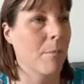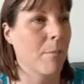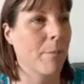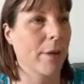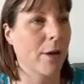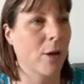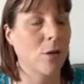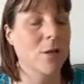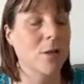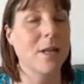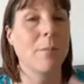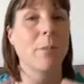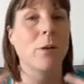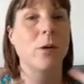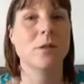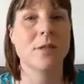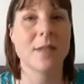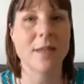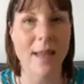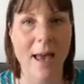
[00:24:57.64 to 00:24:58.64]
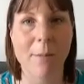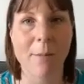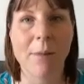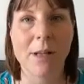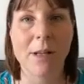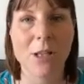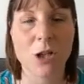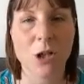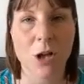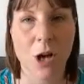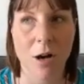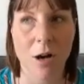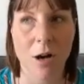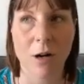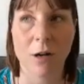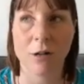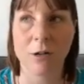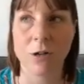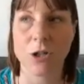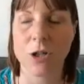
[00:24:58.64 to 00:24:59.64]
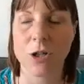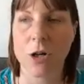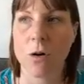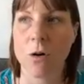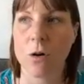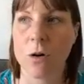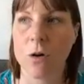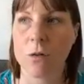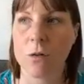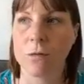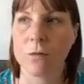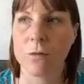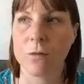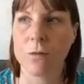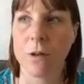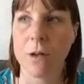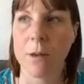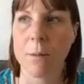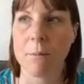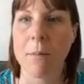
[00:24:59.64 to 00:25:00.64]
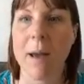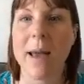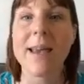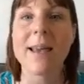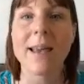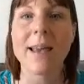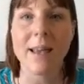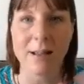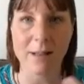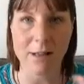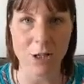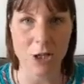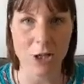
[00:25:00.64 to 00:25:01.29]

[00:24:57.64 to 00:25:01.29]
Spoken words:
because it puts them in charge of making the